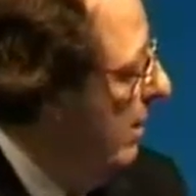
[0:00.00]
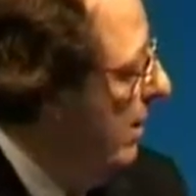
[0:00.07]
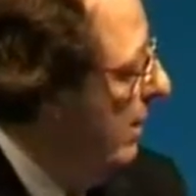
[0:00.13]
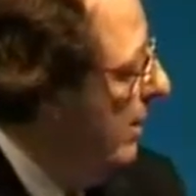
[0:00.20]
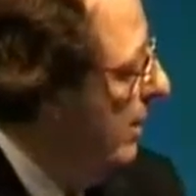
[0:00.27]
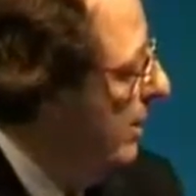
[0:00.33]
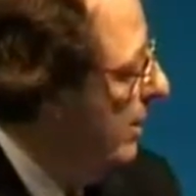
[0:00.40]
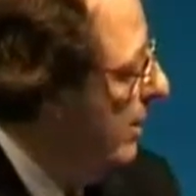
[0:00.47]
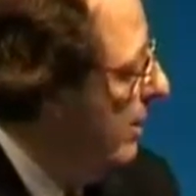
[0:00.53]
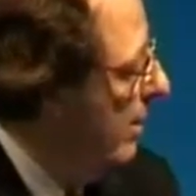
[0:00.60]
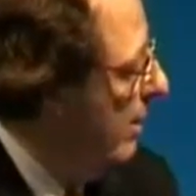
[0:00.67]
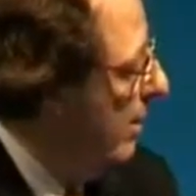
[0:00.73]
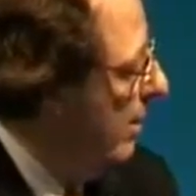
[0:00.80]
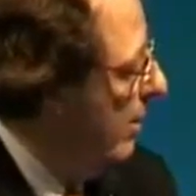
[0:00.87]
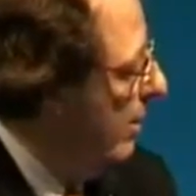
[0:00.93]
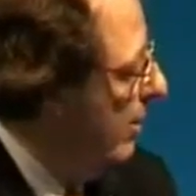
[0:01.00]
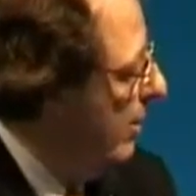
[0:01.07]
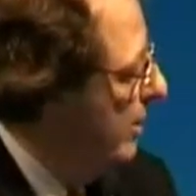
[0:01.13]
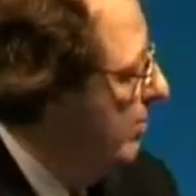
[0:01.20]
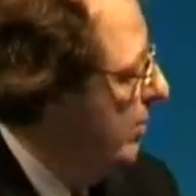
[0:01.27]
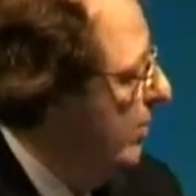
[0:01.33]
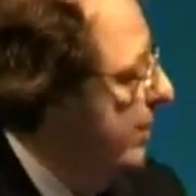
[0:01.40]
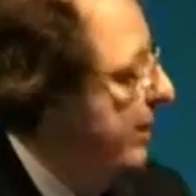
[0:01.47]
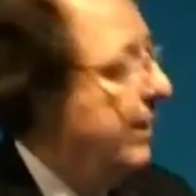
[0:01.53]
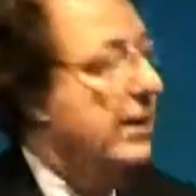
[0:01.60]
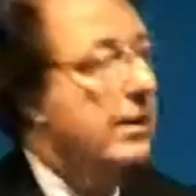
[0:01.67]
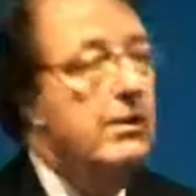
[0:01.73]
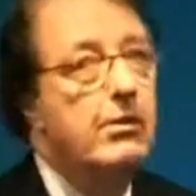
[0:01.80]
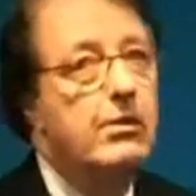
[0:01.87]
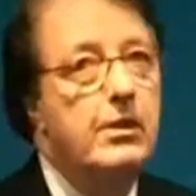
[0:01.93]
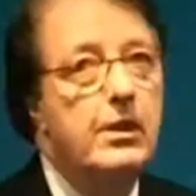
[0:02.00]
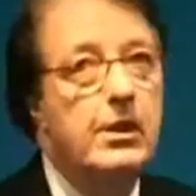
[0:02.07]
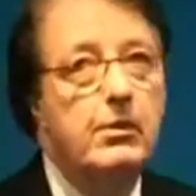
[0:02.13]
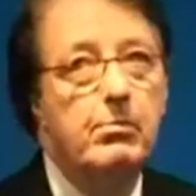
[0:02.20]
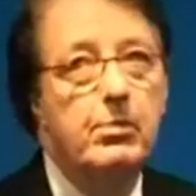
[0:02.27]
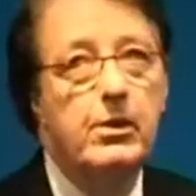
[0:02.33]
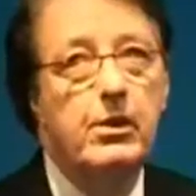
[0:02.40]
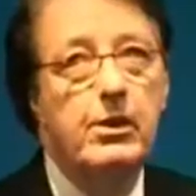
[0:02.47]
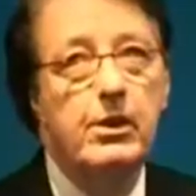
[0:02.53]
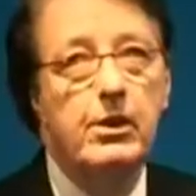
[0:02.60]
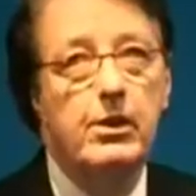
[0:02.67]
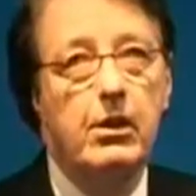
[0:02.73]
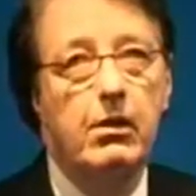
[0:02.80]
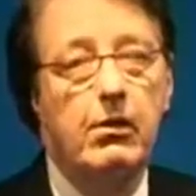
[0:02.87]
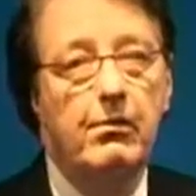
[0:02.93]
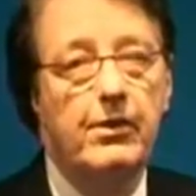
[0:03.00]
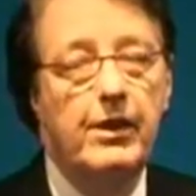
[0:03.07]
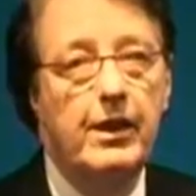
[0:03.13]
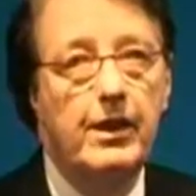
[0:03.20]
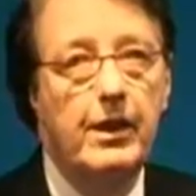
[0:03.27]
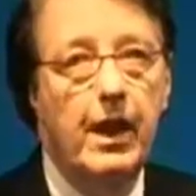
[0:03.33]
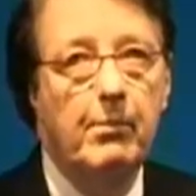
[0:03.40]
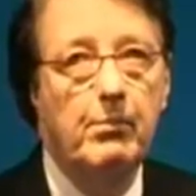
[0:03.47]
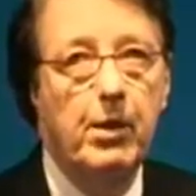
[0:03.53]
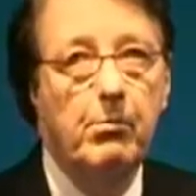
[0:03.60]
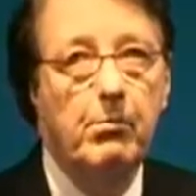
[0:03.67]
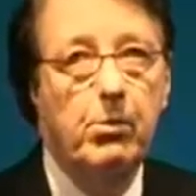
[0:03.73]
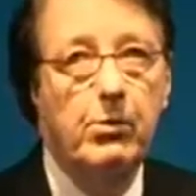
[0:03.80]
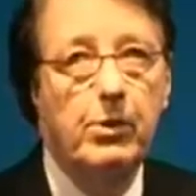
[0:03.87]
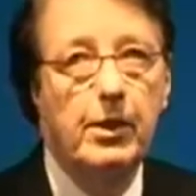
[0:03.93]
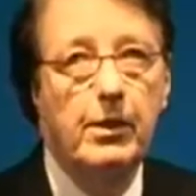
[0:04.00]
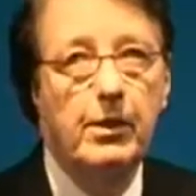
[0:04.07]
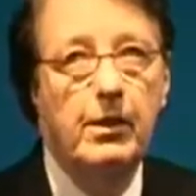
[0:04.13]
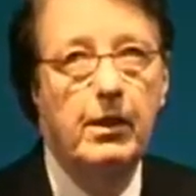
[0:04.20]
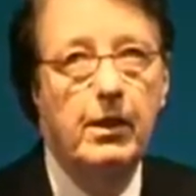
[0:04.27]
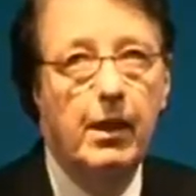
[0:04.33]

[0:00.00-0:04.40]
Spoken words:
and this is corresponding to a disappearance of the M component.